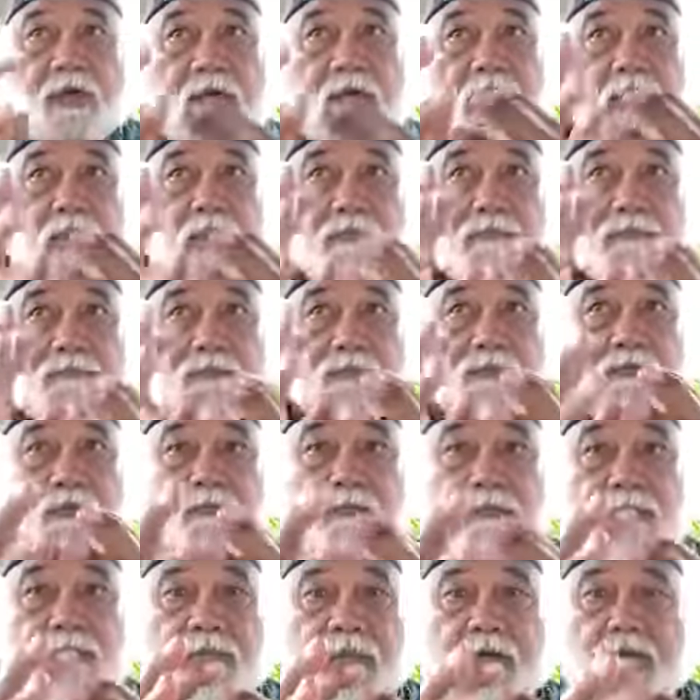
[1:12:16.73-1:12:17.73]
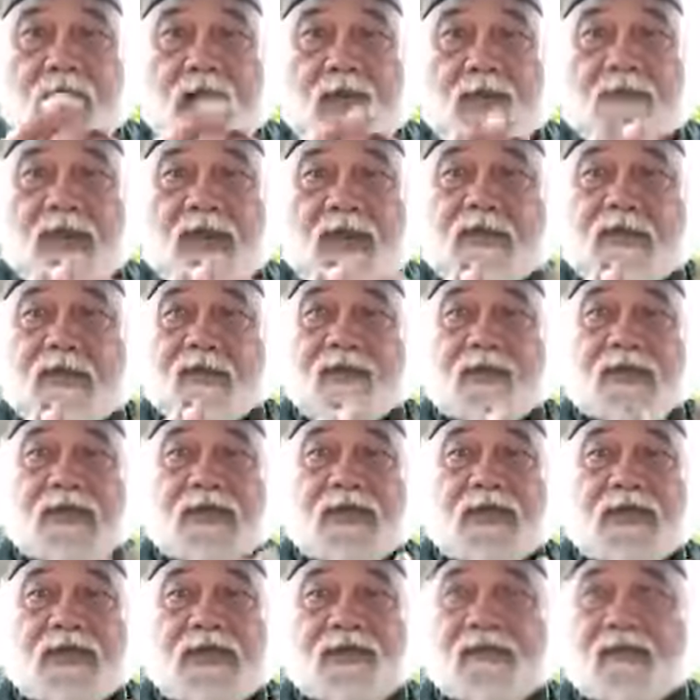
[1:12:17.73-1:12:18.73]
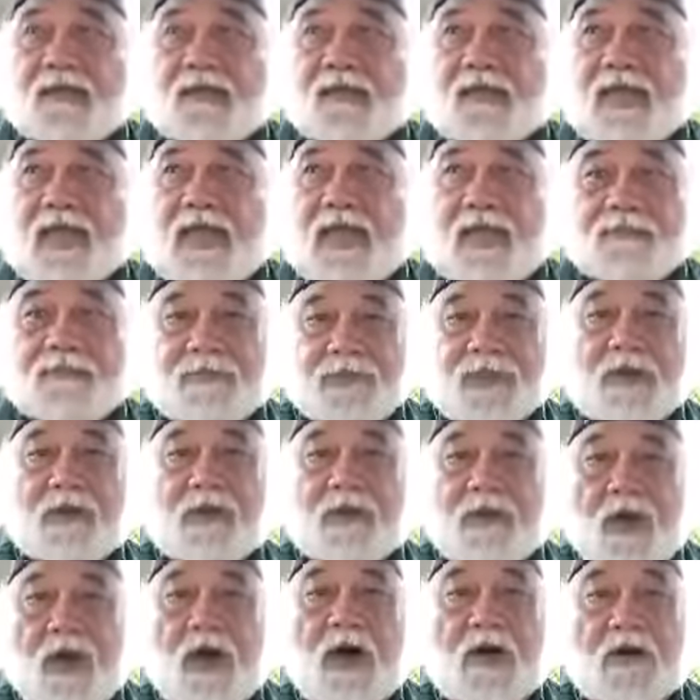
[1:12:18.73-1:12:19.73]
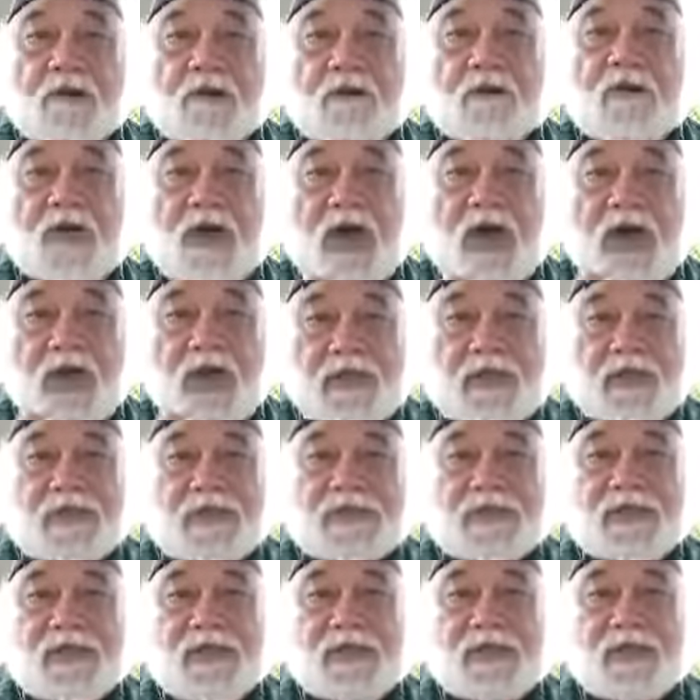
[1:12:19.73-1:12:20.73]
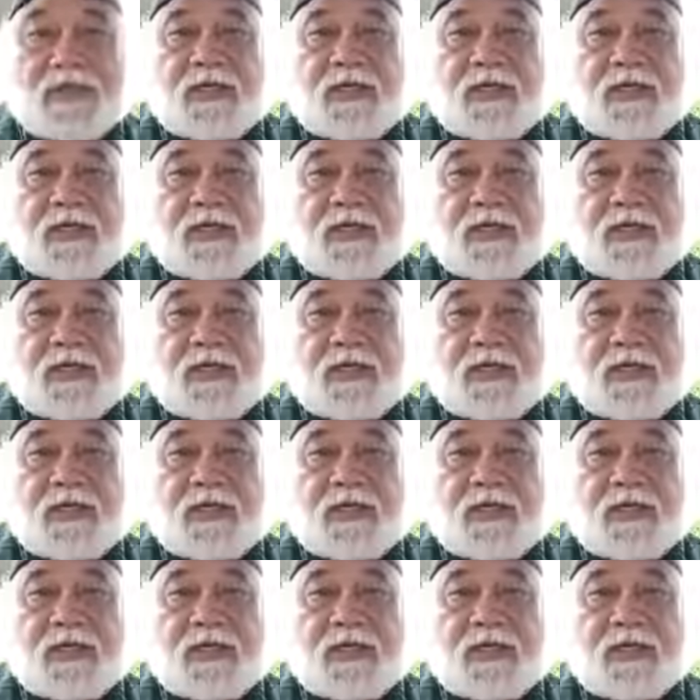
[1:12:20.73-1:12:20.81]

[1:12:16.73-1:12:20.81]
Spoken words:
I don't know the name of that, but there are products